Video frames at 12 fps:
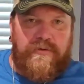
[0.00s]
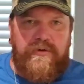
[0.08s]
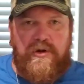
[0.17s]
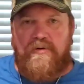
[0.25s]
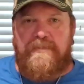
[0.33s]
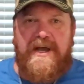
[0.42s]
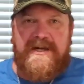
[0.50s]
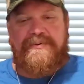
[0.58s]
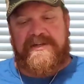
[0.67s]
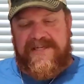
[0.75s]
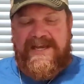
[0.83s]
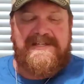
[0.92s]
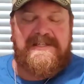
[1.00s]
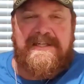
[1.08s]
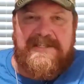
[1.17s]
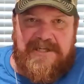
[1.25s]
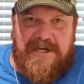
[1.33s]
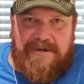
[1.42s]
Nobody puts ice in
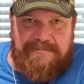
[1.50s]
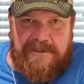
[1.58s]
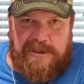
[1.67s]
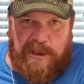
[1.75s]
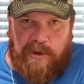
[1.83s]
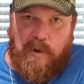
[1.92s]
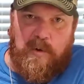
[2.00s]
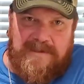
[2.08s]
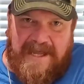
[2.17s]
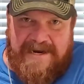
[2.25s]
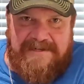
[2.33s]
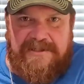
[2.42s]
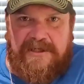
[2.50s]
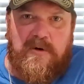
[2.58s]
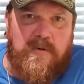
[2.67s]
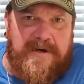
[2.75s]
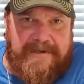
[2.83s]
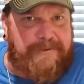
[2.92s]
these cups to hold ice to
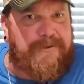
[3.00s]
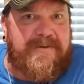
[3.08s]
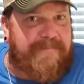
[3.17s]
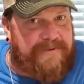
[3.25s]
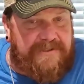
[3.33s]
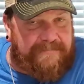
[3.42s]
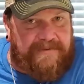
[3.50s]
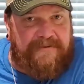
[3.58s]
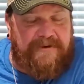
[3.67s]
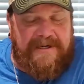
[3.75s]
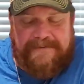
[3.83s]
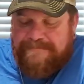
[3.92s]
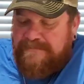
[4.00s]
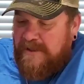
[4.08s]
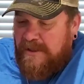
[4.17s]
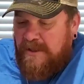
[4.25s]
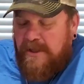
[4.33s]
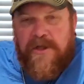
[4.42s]
go on a trip or something, right?
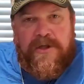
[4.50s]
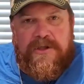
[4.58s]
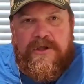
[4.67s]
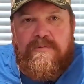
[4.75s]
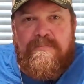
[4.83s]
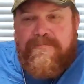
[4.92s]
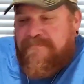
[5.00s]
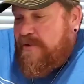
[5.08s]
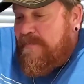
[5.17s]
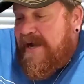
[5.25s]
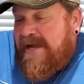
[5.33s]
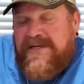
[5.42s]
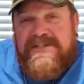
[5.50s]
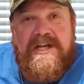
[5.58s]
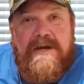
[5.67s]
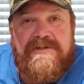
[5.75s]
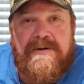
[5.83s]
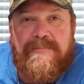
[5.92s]
You buy these
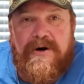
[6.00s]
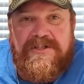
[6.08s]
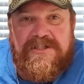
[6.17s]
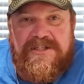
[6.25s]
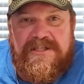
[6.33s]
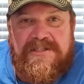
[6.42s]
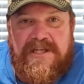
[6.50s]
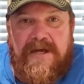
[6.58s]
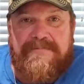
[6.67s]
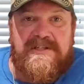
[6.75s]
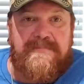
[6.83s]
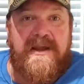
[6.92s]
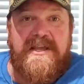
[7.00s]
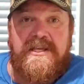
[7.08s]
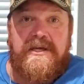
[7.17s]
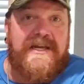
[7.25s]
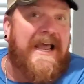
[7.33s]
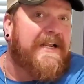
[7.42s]
cups, you purchase these cups to make
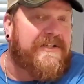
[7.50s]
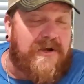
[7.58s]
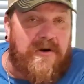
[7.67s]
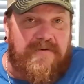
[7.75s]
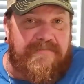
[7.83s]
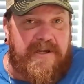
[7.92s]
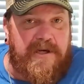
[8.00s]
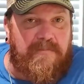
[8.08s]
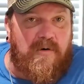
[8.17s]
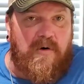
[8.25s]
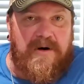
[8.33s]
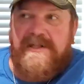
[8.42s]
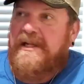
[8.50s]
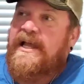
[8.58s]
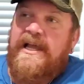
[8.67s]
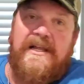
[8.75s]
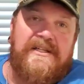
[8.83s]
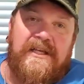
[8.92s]
you a nice coffee in the morning,
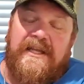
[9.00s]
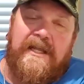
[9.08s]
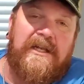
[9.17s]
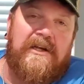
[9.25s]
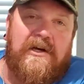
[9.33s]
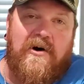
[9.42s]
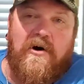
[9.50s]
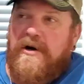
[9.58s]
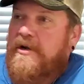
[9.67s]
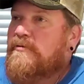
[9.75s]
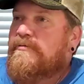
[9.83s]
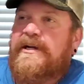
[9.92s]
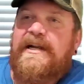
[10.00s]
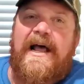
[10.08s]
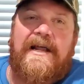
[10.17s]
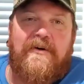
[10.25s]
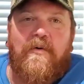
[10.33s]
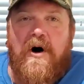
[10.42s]
to get in the car, go run
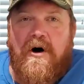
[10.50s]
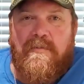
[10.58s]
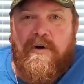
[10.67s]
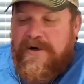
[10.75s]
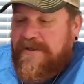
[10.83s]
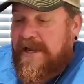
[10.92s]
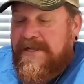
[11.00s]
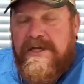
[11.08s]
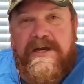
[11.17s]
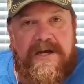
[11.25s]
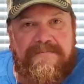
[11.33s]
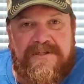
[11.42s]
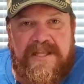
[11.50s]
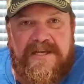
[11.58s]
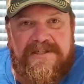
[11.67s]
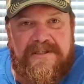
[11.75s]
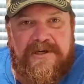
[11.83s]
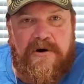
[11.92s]
down to Walmart, and your cup
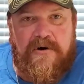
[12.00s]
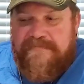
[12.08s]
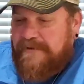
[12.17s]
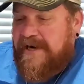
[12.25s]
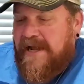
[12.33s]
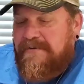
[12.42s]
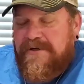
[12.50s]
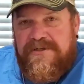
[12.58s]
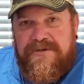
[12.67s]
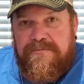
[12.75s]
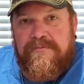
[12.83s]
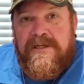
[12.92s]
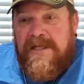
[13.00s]
stays in the car for an hour or two.